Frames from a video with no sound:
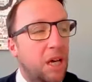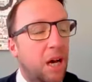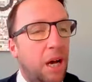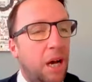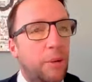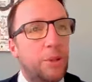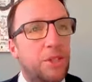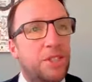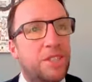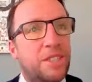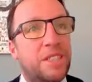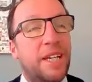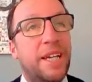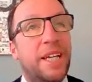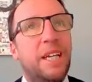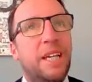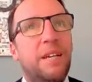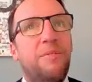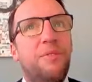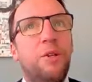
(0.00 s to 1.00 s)
I would
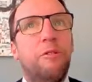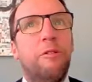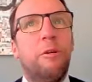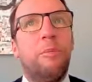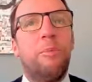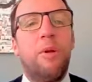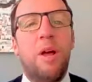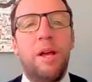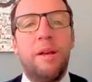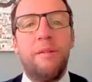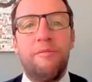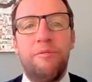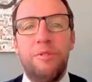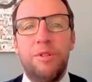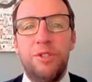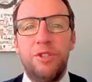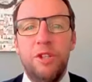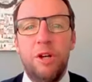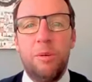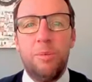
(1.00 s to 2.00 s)
say if you're applying for a
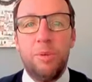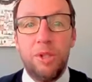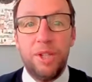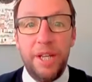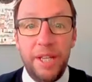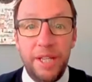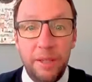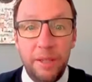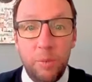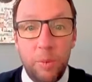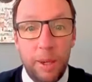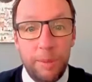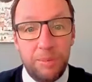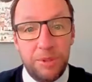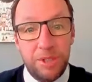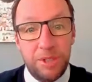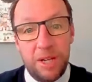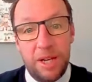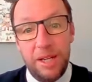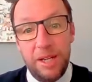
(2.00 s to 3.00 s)
job on any
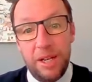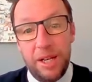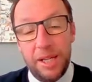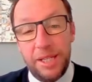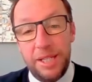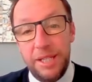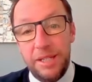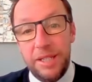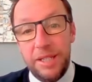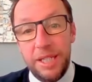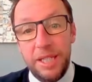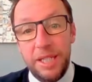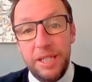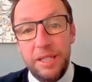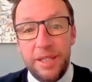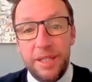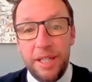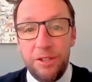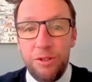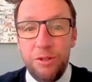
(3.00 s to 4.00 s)
website like
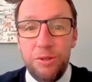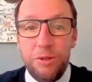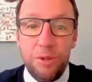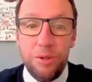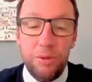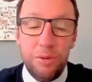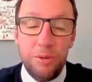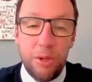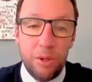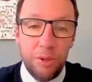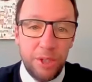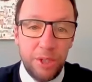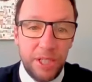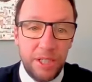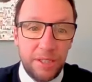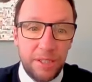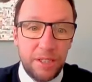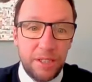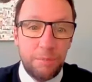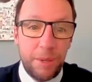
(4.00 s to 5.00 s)
Indeed, then you do not need
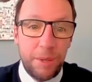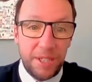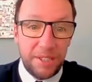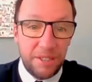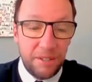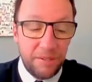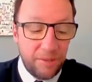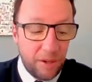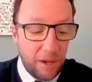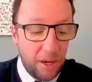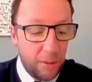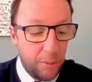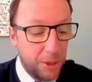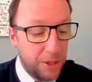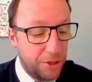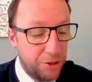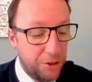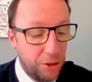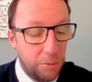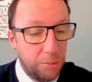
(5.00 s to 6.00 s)
to specify
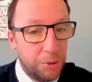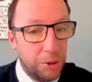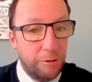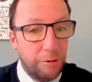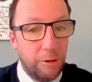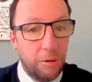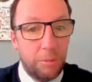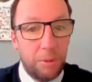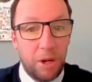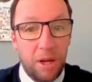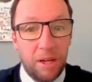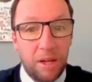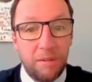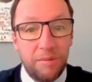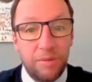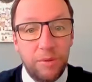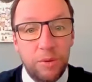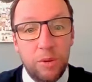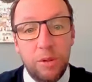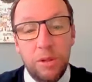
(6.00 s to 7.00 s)
which job you are applying
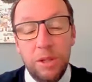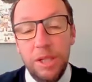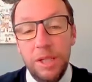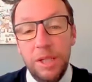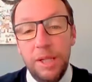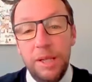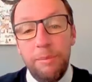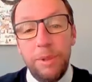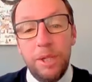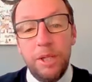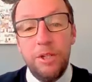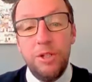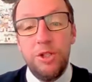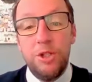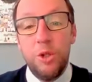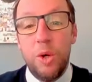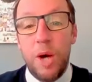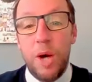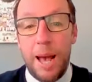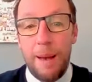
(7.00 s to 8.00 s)
for, because
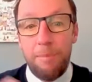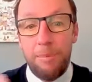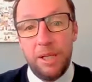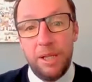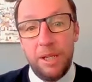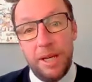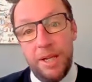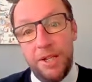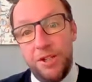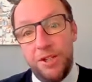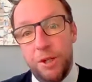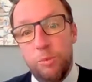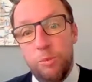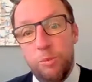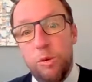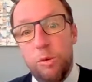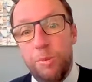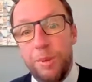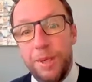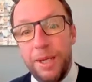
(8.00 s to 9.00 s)
your application
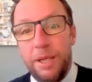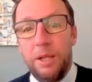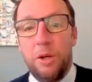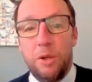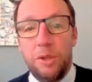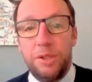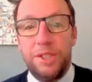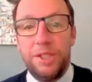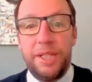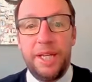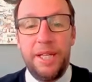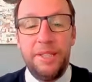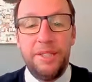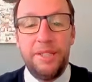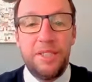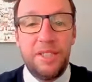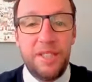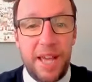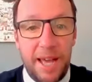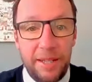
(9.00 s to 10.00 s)
will be logged
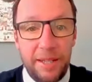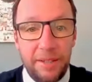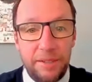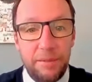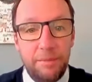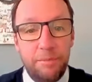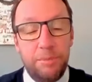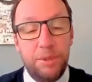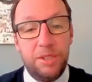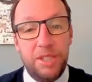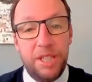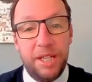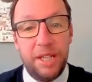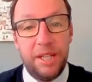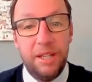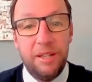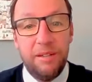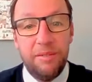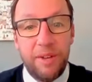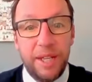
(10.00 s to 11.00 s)
against that
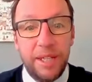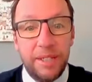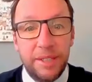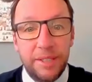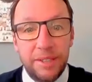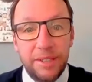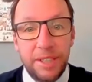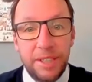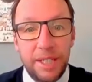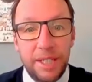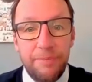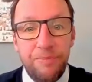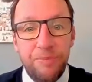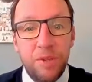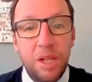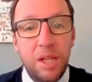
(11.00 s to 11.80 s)
particular vacancy.